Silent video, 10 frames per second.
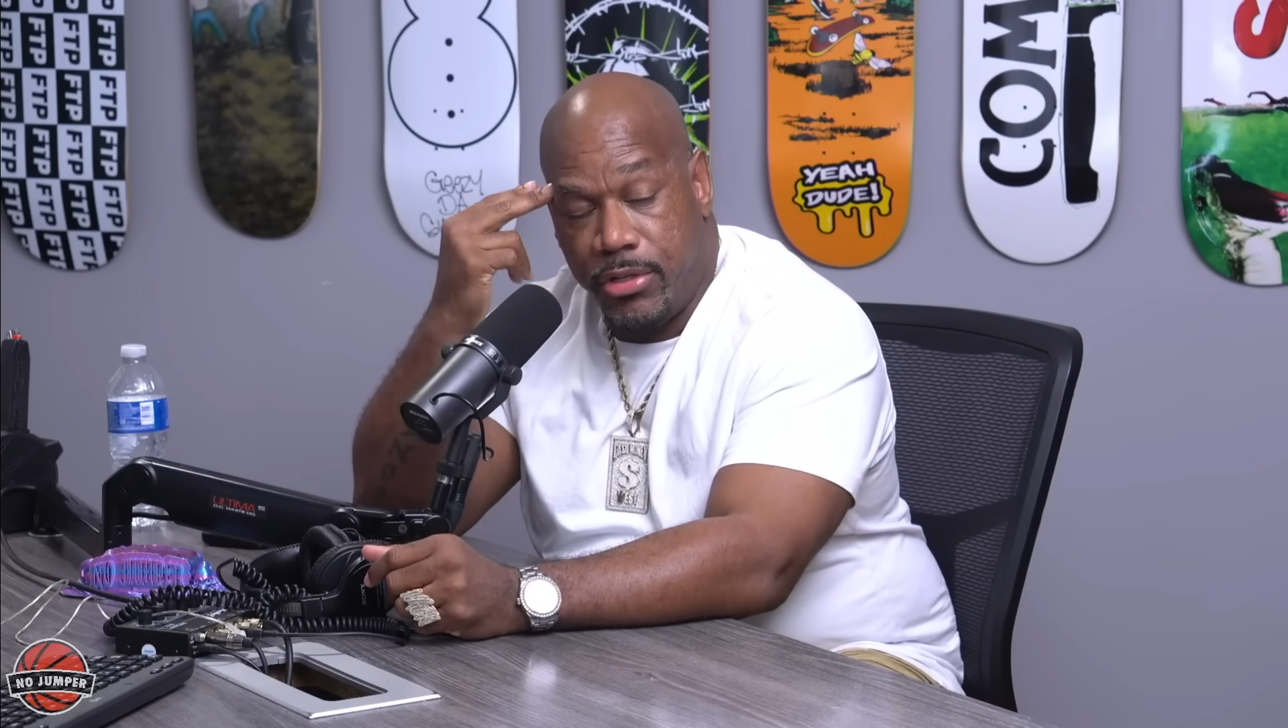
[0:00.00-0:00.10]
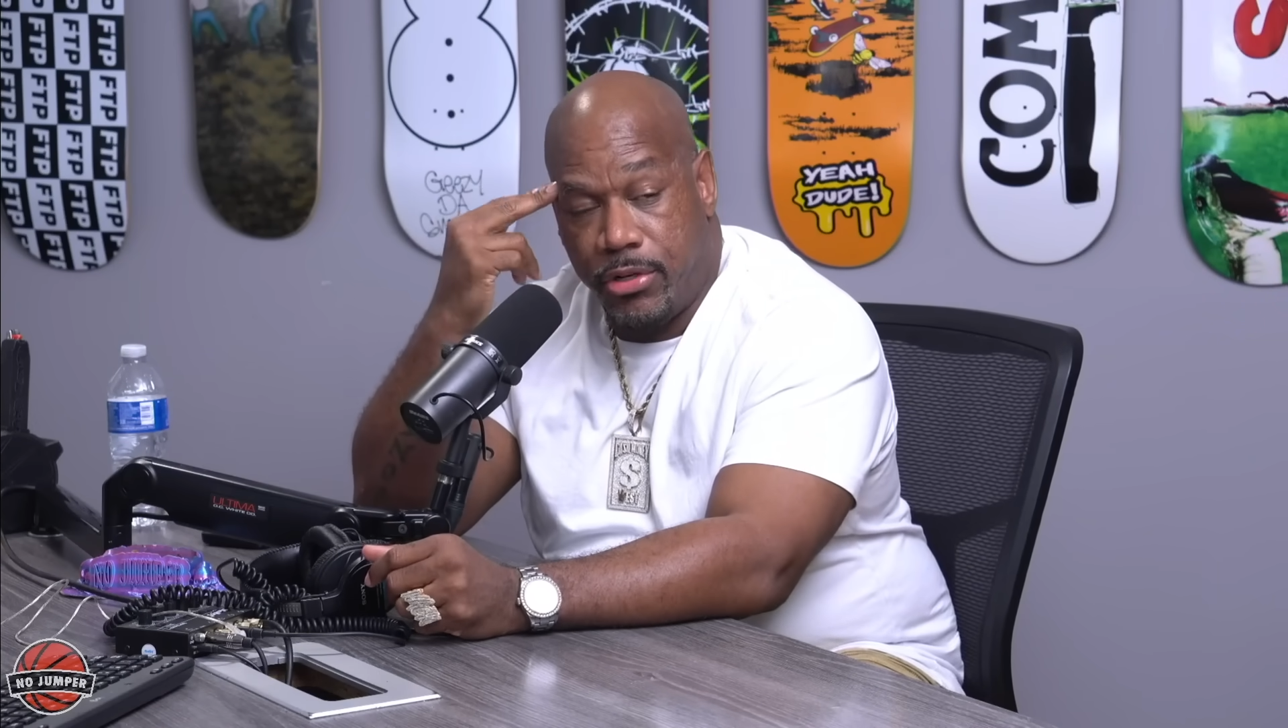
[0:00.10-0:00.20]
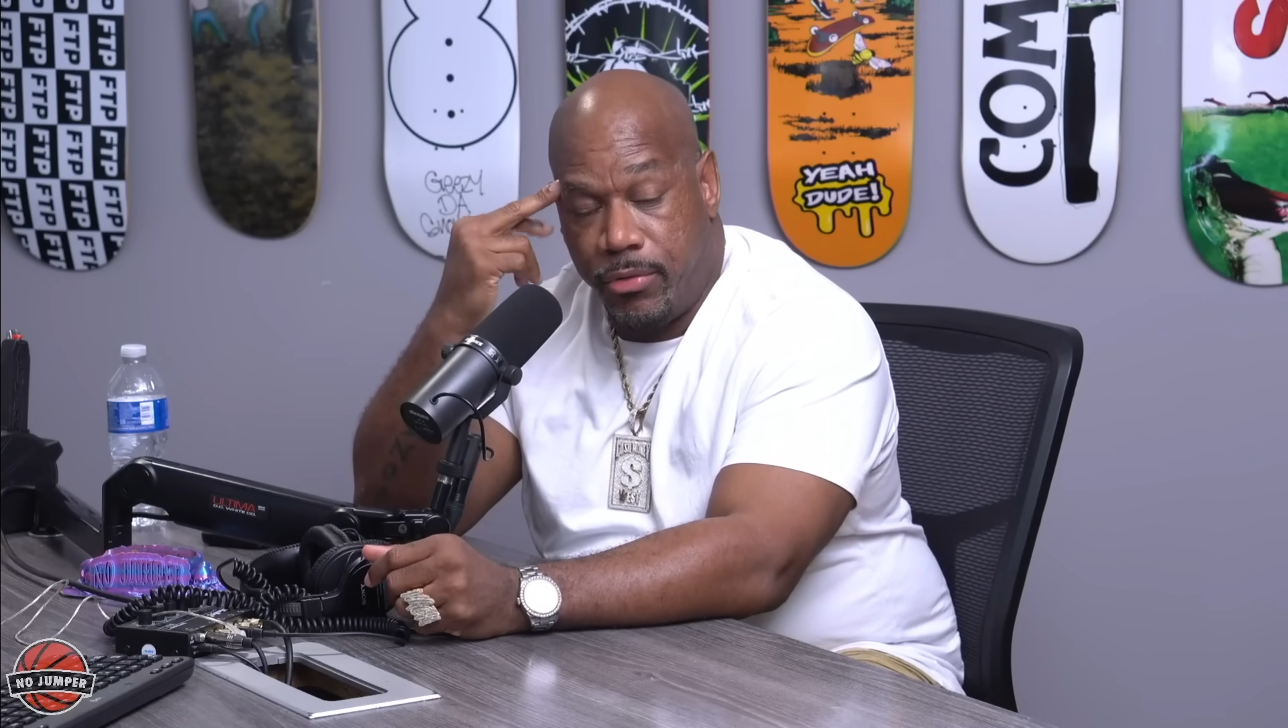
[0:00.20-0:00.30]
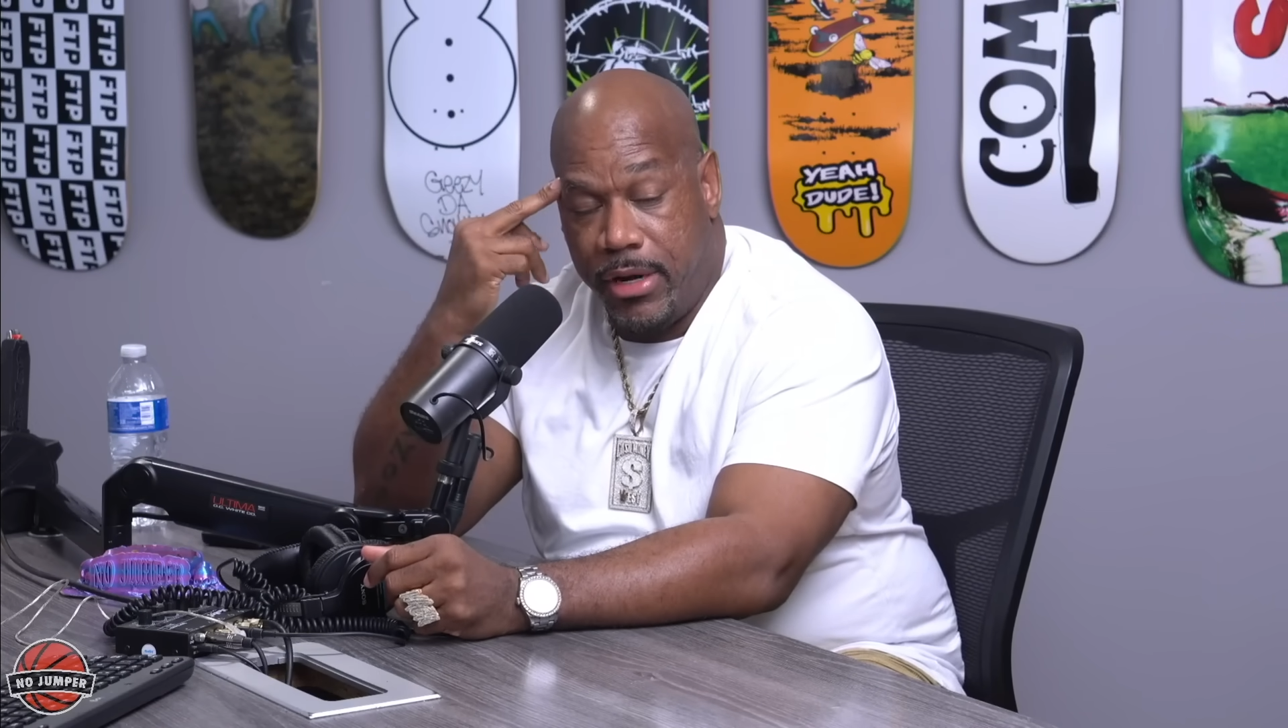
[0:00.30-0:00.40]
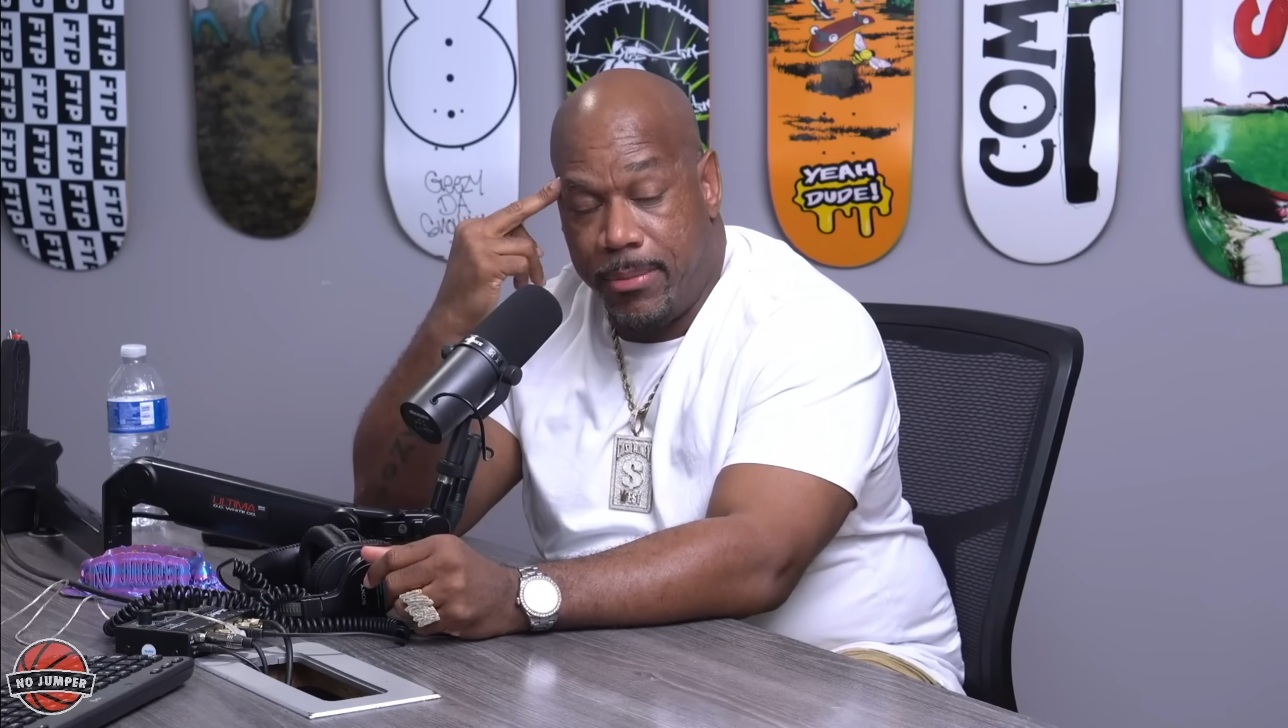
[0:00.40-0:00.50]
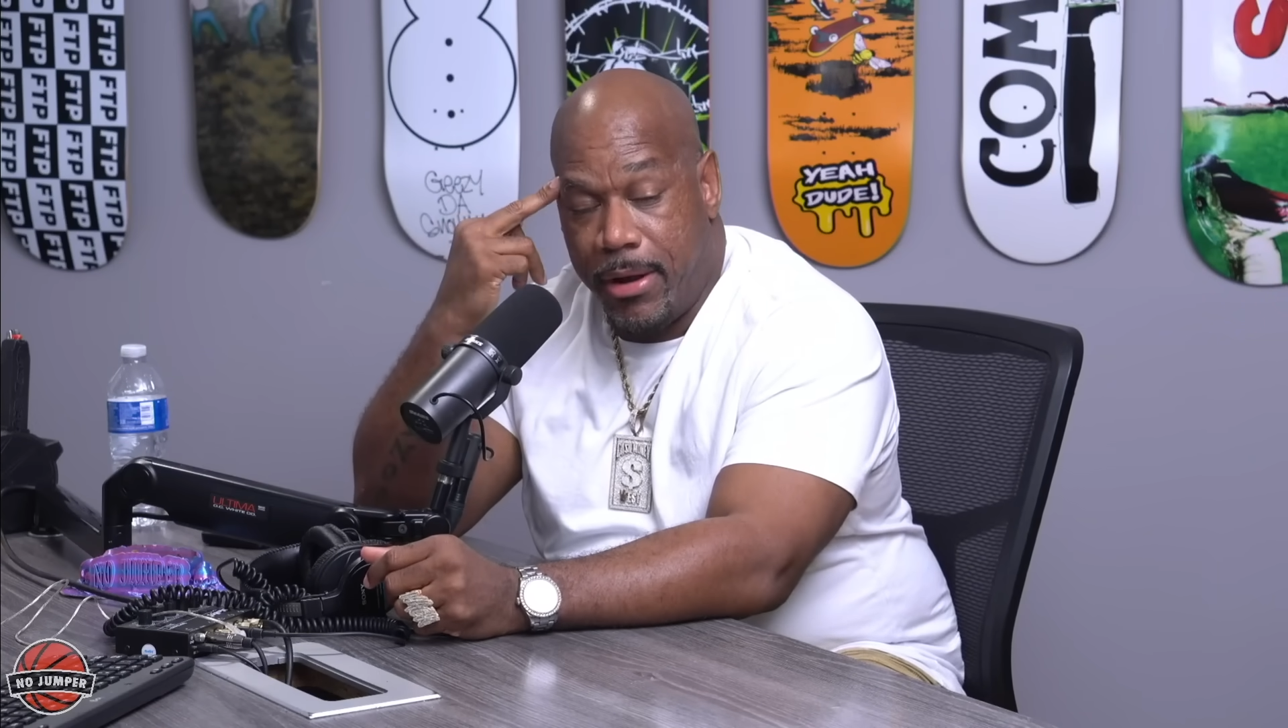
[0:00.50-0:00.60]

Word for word: the crib,